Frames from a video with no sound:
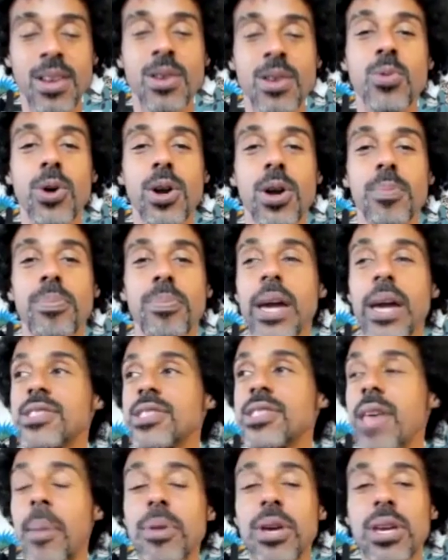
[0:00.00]
where
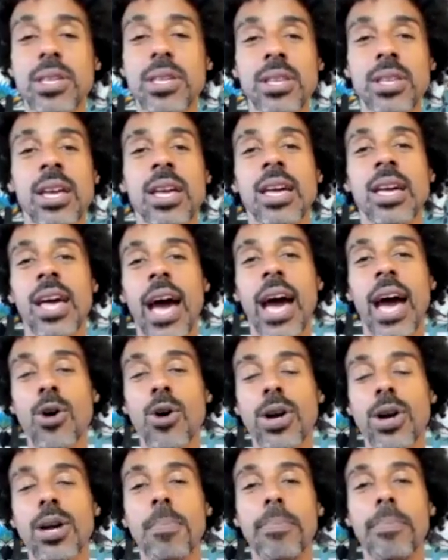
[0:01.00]
basically, I mean, how
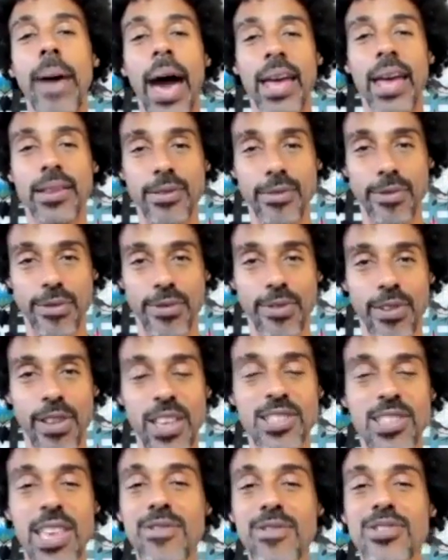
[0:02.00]
combative
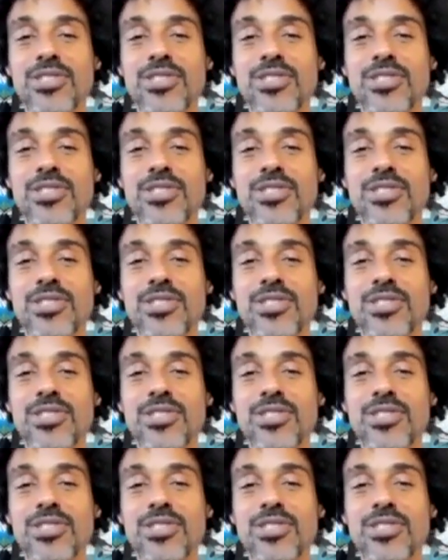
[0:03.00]
is even